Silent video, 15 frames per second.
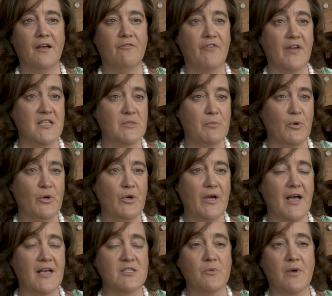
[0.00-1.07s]
Facebook,
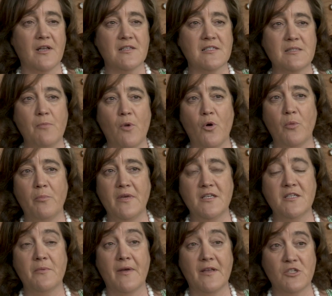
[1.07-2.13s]
as well as small
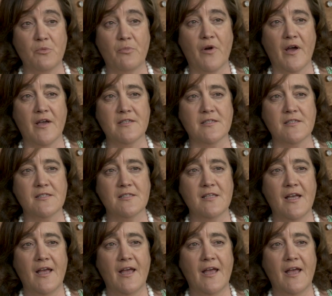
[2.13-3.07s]
medium enterprises